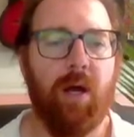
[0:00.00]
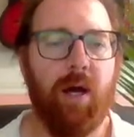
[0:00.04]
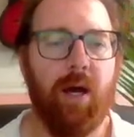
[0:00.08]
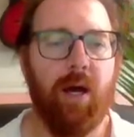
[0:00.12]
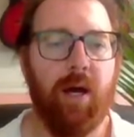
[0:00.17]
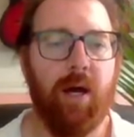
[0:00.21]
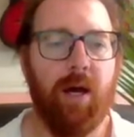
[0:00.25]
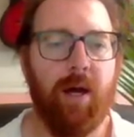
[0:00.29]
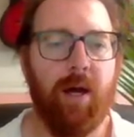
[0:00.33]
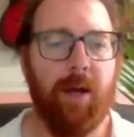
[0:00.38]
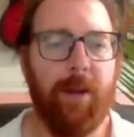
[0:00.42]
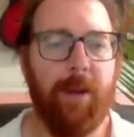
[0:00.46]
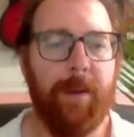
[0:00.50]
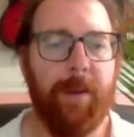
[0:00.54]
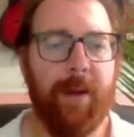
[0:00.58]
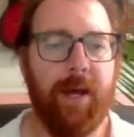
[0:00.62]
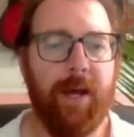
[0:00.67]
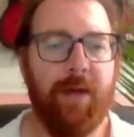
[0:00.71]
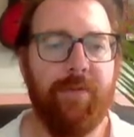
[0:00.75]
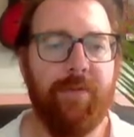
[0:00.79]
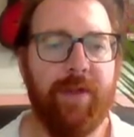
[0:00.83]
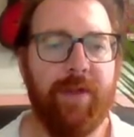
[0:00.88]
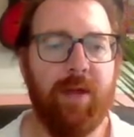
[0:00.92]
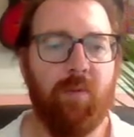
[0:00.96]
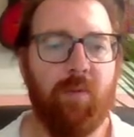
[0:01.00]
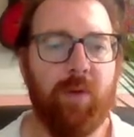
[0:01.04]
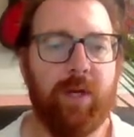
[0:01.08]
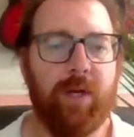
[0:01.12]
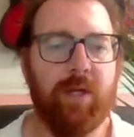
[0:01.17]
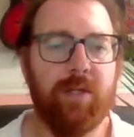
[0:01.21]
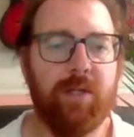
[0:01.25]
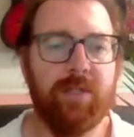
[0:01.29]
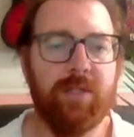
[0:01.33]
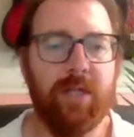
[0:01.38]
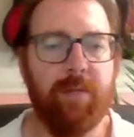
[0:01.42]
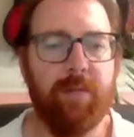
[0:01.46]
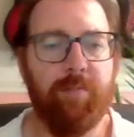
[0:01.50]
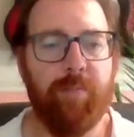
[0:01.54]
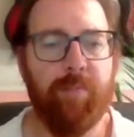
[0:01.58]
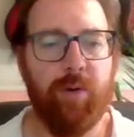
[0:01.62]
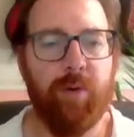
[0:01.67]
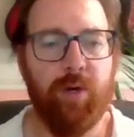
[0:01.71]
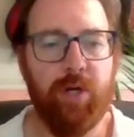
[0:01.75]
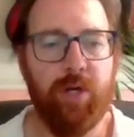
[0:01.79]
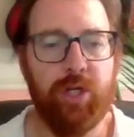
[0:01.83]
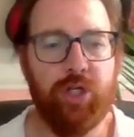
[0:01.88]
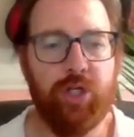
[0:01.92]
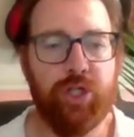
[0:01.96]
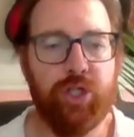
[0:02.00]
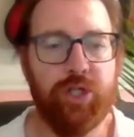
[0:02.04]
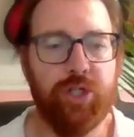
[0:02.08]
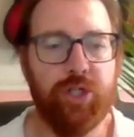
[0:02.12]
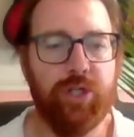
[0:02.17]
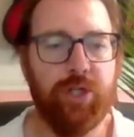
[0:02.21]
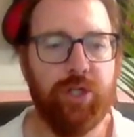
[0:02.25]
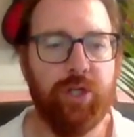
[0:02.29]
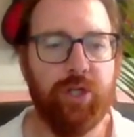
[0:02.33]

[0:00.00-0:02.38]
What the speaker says: And then we can say push.